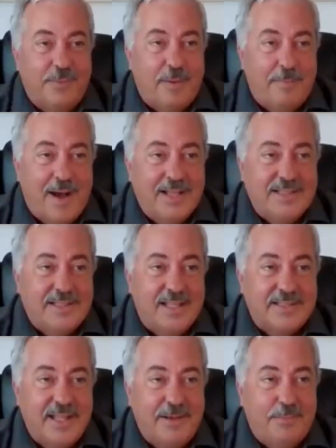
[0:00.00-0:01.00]
from a
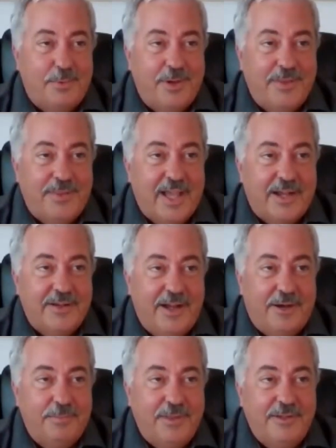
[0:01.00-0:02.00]
mindset standpoint, that could
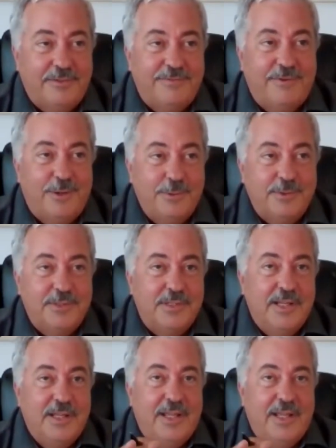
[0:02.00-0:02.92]
help these folks